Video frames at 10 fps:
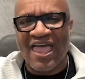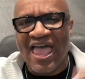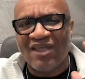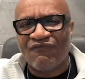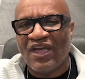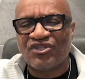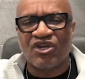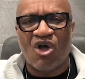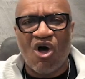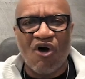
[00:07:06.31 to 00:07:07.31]

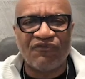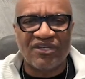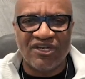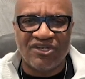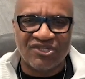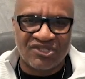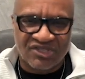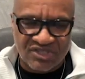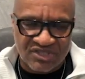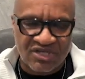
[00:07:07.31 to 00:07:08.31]
elevation often
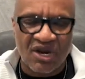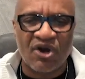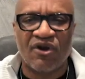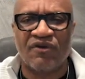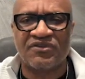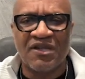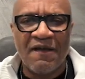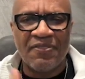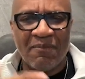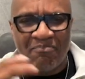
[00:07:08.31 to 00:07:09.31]
disturbs
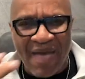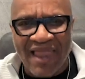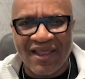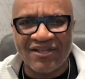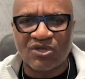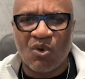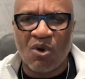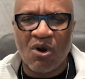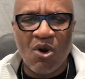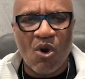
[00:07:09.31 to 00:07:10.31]
the balance or